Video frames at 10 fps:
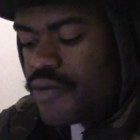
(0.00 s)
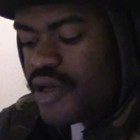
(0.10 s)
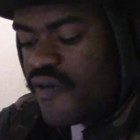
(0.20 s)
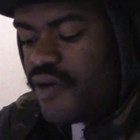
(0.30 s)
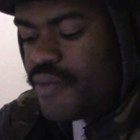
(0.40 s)

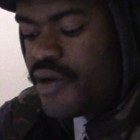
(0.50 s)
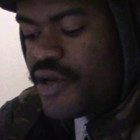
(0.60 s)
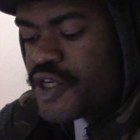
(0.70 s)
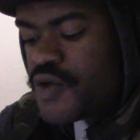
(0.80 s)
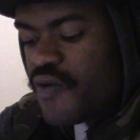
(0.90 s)
definitely been an
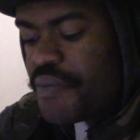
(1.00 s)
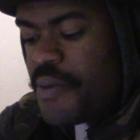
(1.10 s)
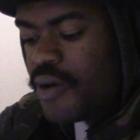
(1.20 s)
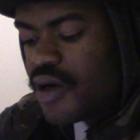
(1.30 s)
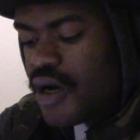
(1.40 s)
issue of
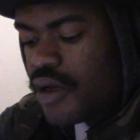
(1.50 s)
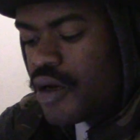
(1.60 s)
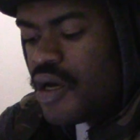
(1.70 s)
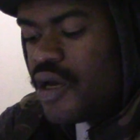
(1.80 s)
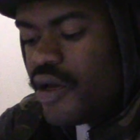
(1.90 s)
people of
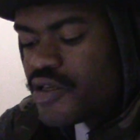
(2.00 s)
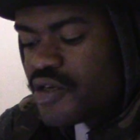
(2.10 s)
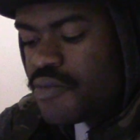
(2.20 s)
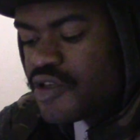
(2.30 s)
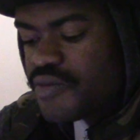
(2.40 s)
color. Is it
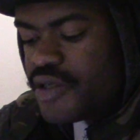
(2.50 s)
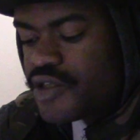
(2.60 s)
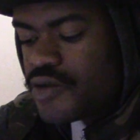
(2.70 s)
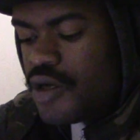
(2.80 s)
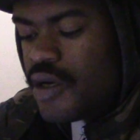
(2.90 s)
a Muslim
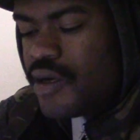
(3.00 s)
issue?